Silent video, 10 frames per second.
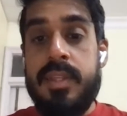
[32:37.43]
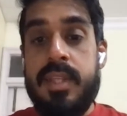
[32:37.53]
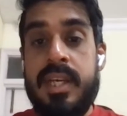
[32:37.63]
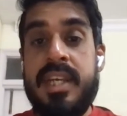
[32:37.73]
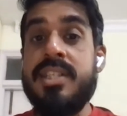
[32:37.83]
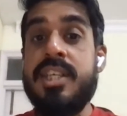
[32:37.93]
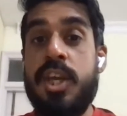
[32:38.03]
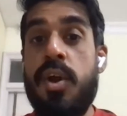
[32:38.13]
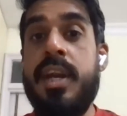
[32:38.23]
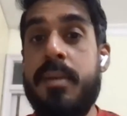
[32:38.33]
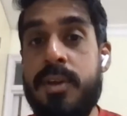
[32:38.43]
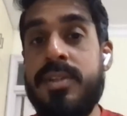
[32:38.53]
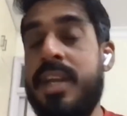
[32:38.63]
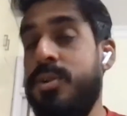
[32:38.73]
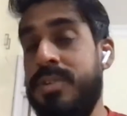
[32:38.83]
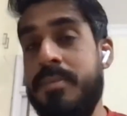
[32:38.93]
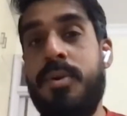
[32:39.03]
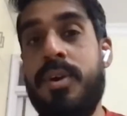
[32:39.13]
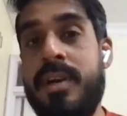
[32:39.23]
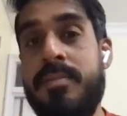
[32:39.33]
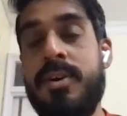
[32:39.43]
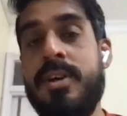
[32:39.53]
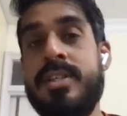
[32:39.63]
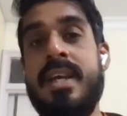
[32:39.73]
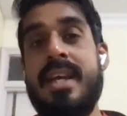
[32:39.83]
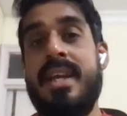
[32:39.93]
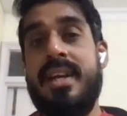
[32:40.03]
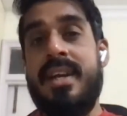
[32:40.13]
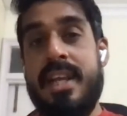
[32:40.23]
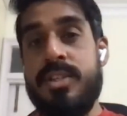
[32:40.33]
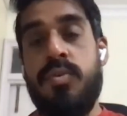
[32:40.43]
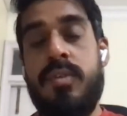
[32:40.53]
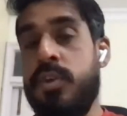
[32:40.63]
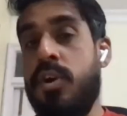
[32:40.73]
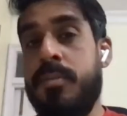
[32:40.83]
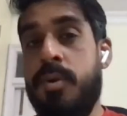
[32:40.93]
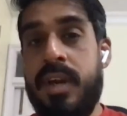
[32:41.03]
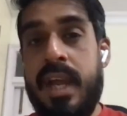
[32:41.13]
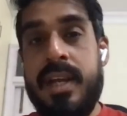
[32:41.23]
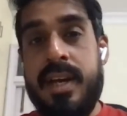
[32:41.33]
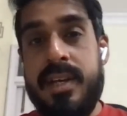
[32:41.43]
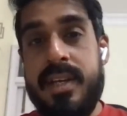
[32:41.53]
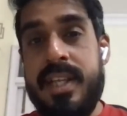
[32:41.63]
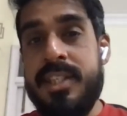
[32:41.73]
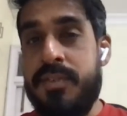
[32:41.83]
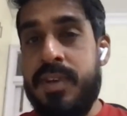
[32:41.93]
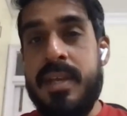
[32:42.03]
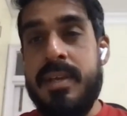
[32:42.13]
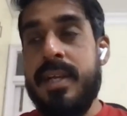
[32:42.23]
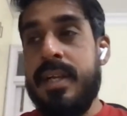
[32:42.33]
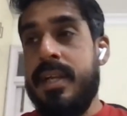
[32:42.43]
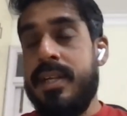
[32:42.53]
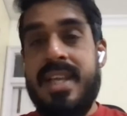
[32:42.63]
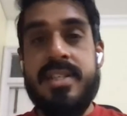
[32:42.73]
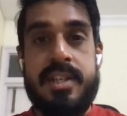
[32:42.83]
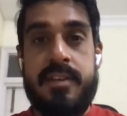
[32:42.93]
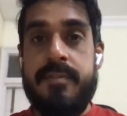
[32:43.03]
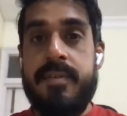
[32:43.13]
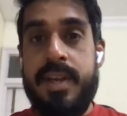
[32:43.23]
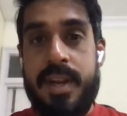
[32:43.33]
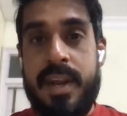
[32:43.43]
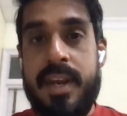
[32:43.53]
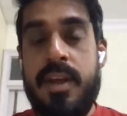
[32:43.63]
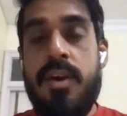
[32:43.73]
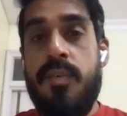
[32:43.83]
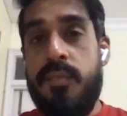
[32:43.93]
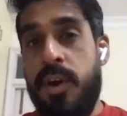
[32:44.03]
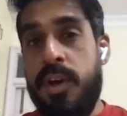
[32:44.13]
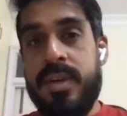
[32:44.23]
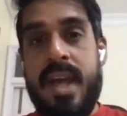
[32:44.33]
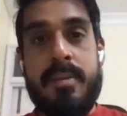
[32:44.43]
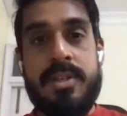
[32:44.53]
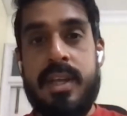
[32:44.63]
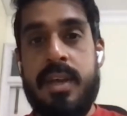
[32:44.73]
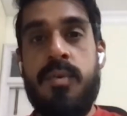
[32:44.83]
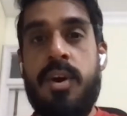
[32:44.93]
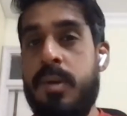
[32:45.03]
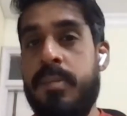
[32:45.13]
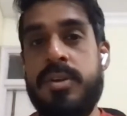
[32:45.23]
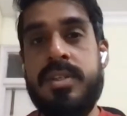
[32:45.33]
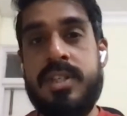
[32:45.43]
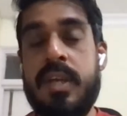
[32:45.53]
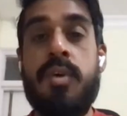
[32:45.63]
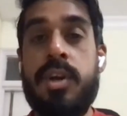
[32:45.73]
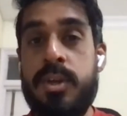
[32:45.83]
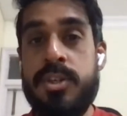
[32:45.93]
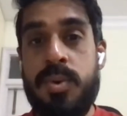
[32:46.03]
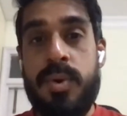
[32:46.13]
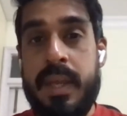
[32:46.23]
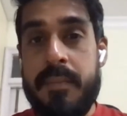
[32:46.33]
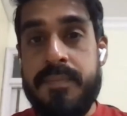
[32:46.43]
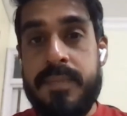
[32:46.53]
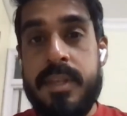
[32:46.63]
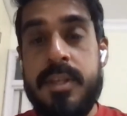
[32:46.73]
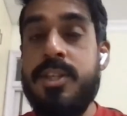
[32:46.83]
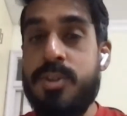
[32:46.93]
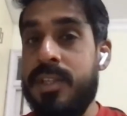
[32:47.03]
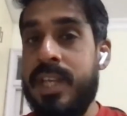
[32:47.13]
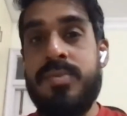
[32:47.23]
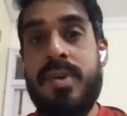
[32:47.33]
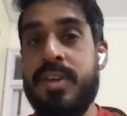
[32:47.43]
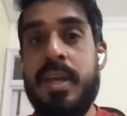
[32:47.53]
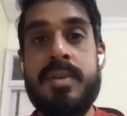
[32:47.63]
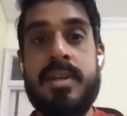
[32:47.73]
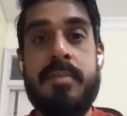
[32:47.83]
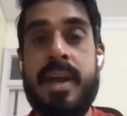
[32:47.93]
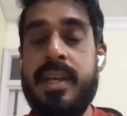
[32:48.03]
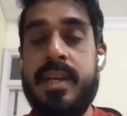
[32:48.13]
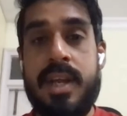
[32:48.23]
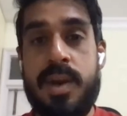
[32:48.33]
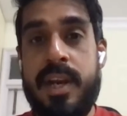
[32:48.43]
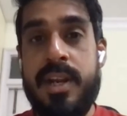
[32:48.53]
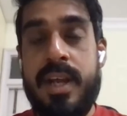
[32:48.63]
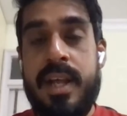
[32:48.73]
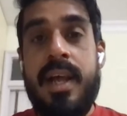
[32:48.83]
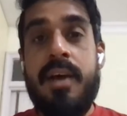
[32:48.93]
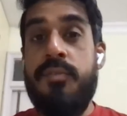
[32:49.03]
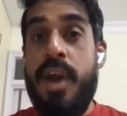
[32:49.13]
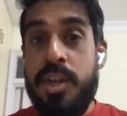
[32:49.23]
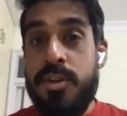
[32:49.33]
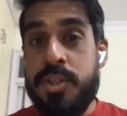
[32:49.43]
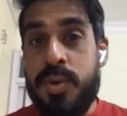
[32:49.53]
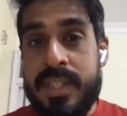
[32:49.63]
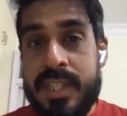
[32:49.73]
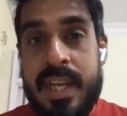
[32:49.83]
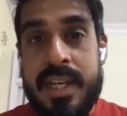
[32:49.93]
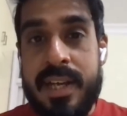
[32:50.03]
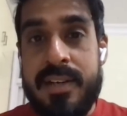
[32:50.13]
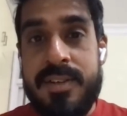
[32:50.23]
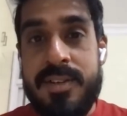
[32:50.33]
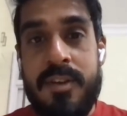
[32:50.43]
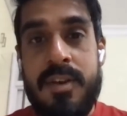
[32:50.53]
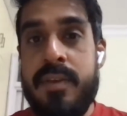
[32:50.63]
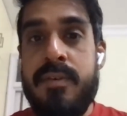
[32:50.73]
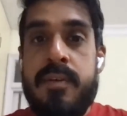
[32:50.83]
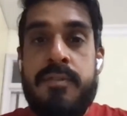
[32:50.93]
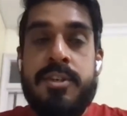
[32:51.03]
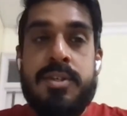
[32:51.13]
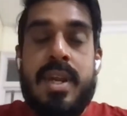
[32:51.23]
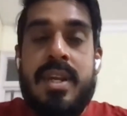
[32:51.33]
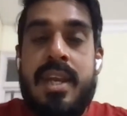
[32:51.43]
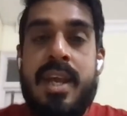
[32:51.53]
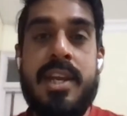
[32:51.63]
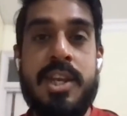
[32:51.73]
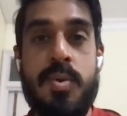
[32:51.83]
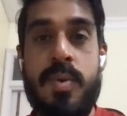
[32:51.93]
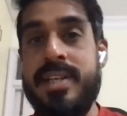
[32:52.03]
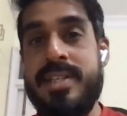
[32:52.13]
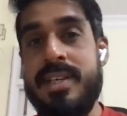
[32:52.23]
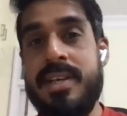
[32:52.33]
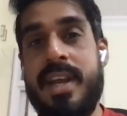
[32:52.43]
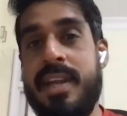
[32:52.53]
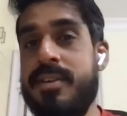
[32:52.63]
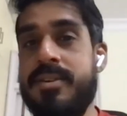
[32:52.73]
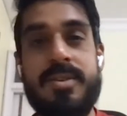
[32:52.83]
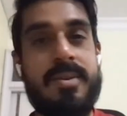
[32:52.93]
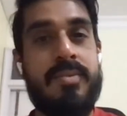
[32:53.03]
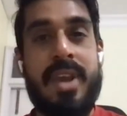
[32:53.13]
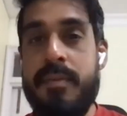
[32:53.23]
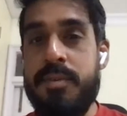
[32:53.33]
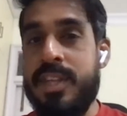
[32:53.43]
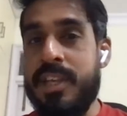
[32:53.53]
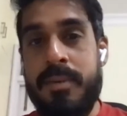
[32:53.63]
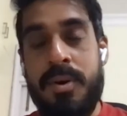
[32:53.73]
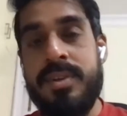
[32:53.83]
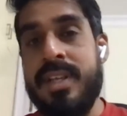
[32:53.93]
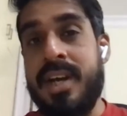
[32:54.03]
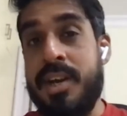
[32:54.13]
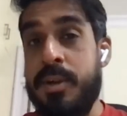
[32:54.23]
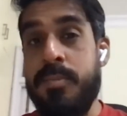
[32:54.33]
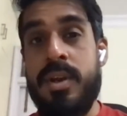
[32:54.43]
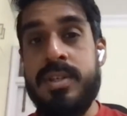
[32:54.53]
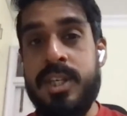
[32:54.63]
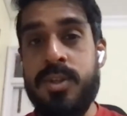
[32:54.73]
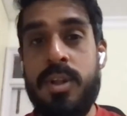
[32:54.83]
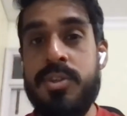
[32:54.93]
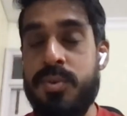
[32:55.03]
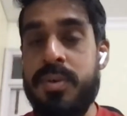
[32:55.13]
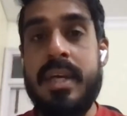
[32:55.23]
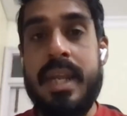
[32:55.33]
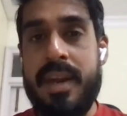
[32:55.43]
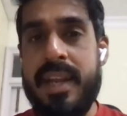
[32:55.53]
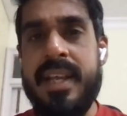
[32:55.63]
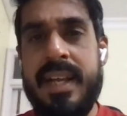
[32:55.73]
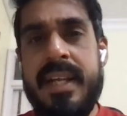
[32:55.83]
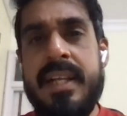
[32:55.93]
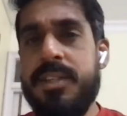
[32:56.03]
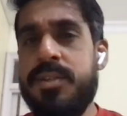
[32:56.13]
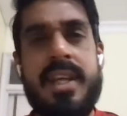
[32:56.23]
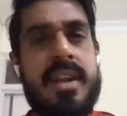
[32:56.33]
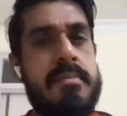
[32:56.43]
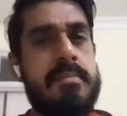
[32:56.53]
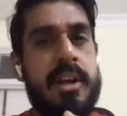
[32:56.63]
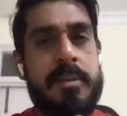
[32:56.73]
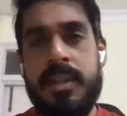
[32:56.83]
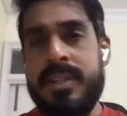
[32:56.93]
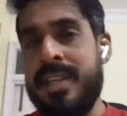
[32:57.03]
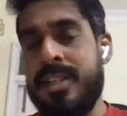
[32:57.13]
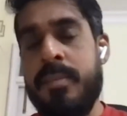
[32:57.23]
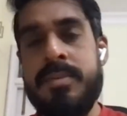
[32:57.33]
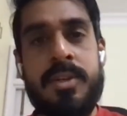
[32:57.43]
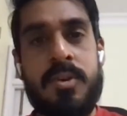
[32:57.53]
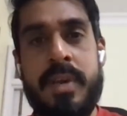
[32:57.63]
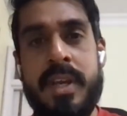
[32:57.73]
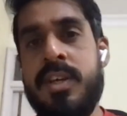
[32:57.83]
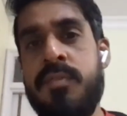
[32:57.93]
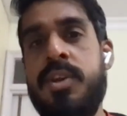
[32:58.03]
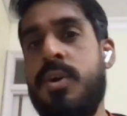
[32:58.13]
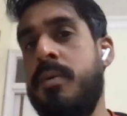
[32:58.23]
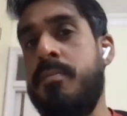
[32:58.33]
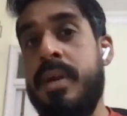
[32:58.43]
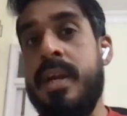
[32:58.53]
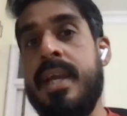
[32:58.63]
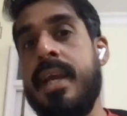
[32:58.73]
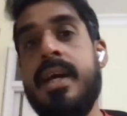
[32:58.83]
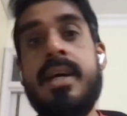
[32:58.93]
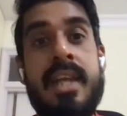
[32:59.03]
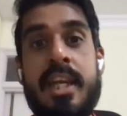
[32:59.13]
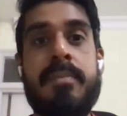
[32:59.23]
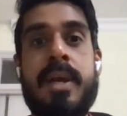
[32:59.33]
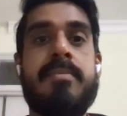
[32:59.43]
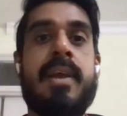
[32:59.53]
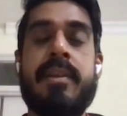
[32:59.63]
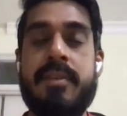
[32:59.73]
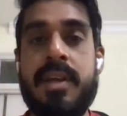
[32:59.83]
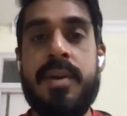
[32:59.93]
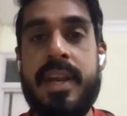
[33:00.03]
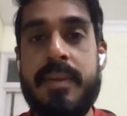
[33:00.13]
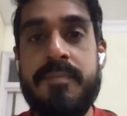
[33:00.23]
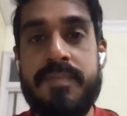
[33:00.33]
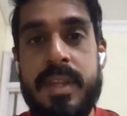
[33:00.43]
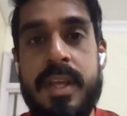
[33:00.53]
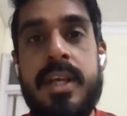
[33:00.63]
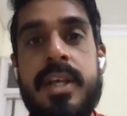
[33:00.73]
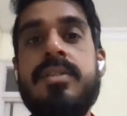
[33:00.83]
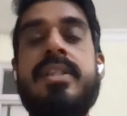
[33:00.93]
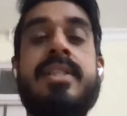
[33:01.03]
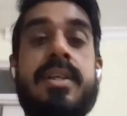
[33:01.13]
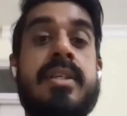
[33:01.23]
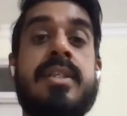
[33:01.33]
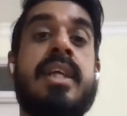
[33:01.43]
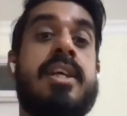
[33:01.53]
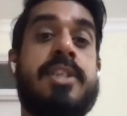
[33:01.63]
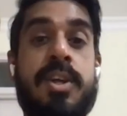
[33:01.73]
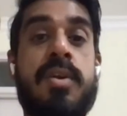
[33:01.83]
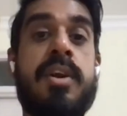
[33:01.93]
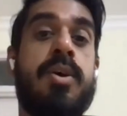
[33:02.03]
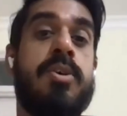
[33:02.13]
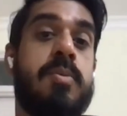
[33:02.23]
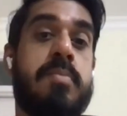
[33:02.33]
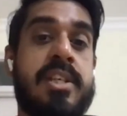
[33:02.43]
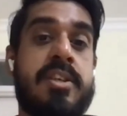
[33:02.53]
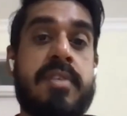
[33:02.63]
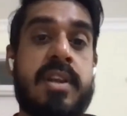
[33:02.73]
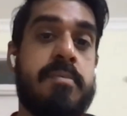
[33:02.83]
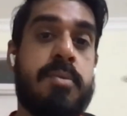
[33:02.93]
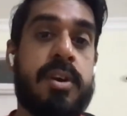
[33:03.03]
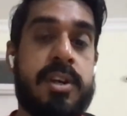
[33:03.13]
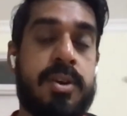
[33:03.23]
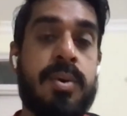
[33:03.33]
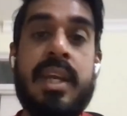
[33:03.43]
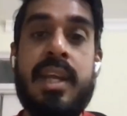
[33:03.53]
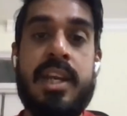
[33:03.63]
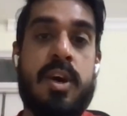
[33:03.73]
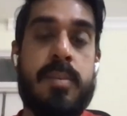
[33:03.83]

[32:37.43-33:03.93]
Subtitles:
data security, because that is also important because so when we talk about data, it's very sensitive, right? What you're capturing, what you're processing, what you're storing, these all things we have to keep it in mind, right? Where you're storing the data. So if you're storing data in US, right? So we have to think about the country policies also, right? So there are multiple things comes into picture when you're building a data pipeline, right? That's the reason data security also plays a very important role in data